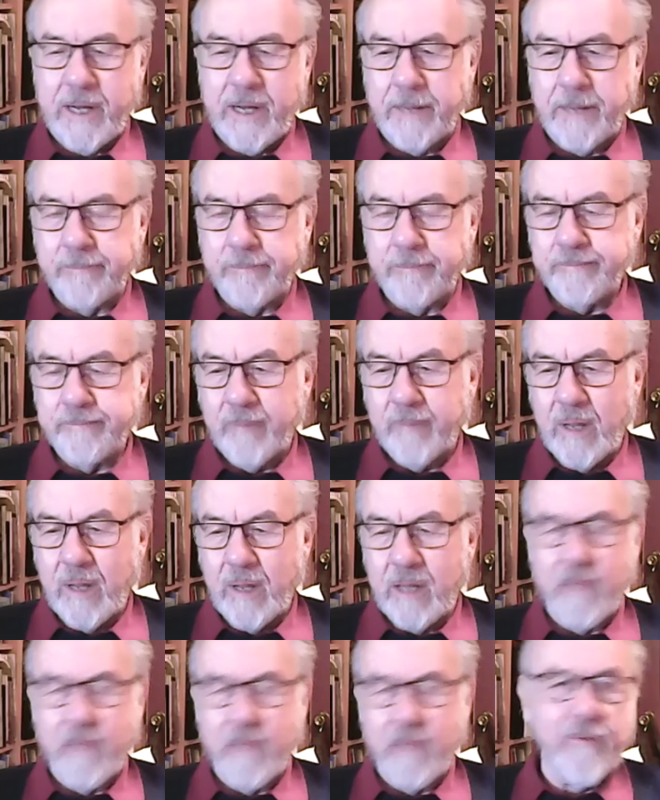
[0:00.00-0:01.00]
And
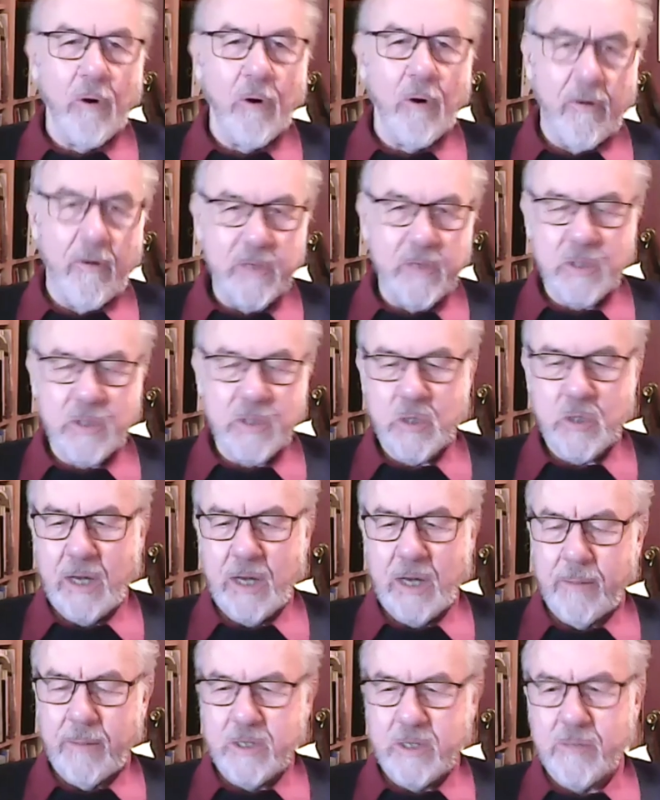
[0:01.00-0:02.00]
there were four of us, the
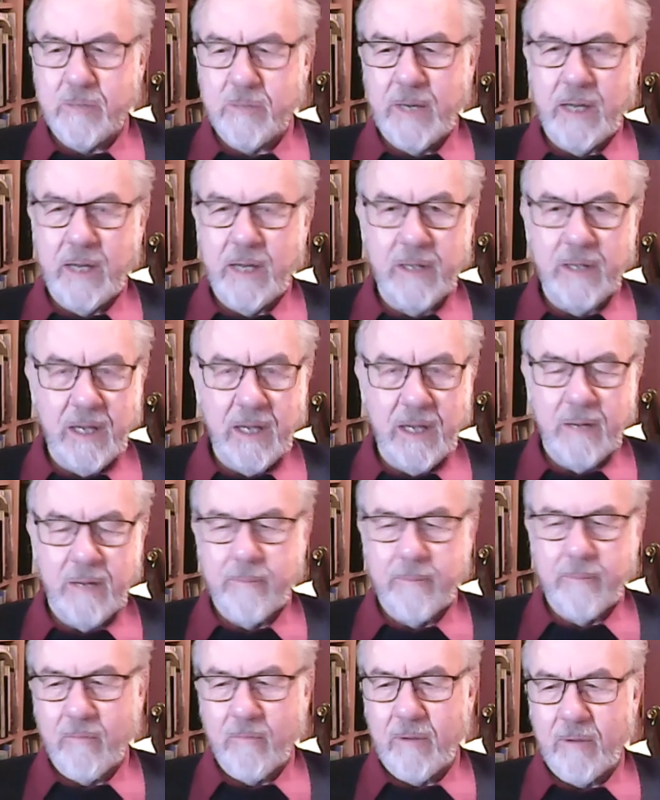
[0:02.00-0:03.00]
Chamberlains, me, and their
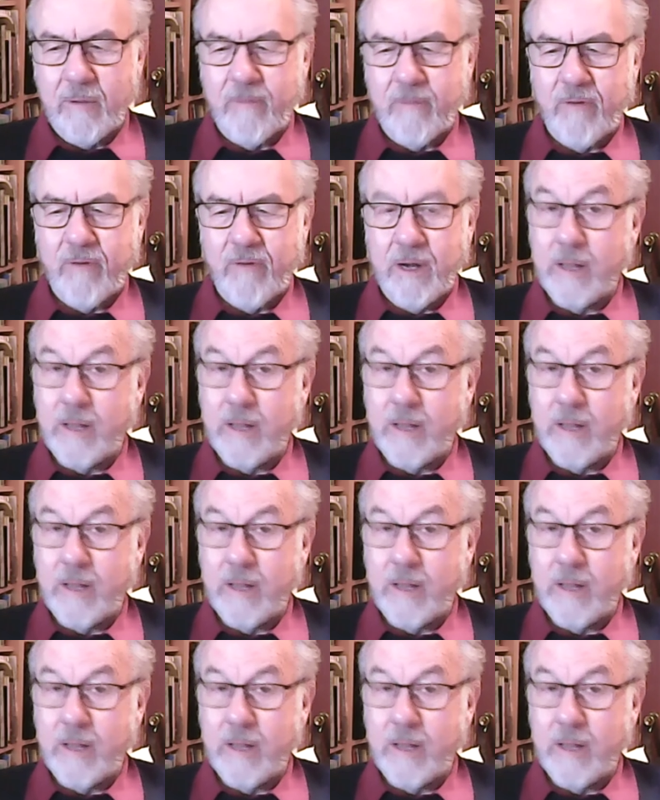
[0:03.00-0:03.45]
red friend.